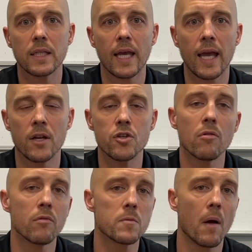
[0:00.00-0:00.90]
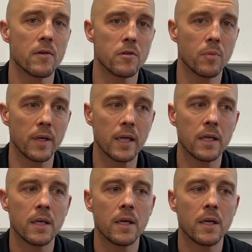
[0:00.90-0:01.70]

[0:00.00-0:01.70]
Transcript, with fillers: and do it responsibly,